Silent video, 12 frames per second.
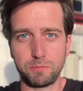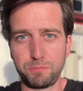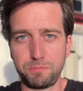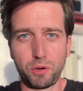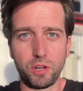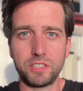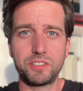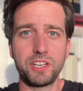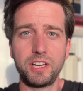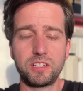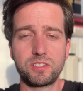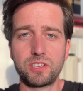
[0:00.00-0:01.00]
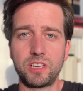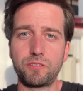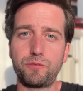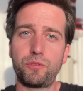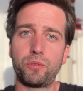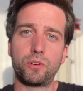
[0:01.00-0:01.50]
politics and
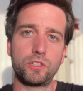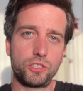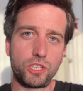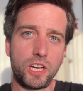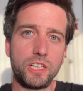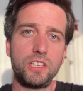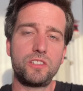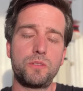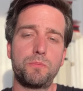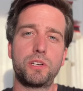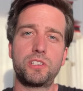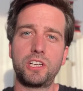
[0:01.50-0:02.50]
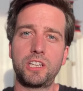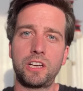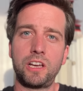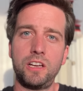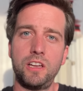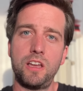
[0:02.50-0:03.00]
for Chinese in
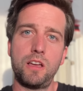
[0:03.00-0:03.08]
particular.